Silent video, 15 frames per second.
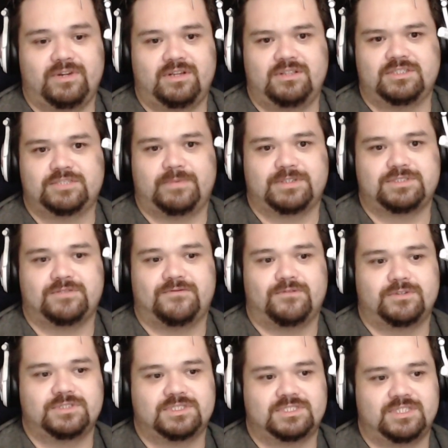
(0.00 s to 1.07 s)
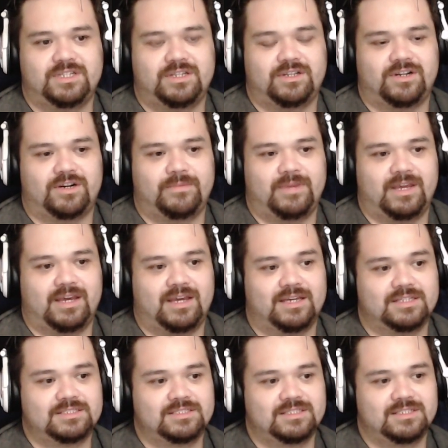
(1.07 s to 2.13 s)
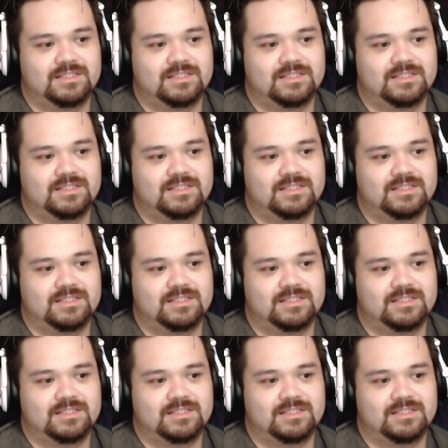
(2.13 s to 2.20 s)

other special forces the Indian Army has,